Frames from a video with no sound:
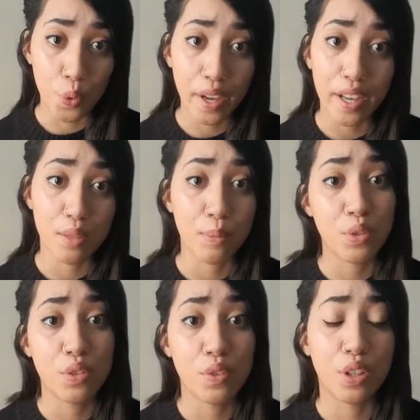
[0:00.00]
As most of
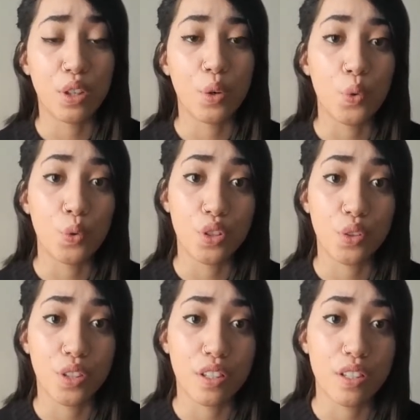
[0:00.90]
you know, wars
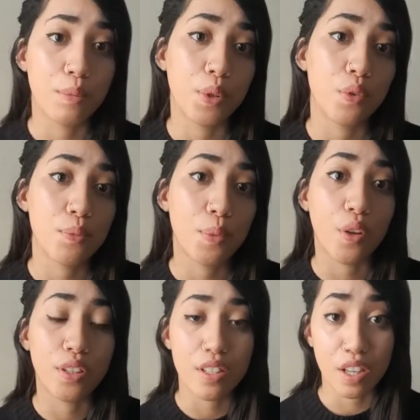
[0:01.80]
occurs because
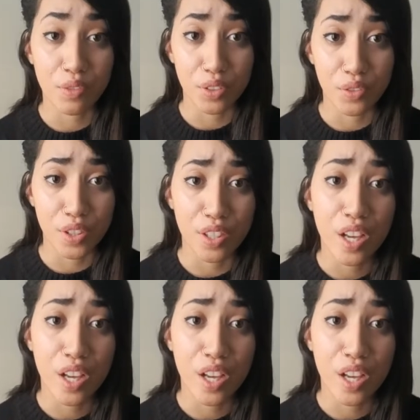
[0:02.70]
parties have different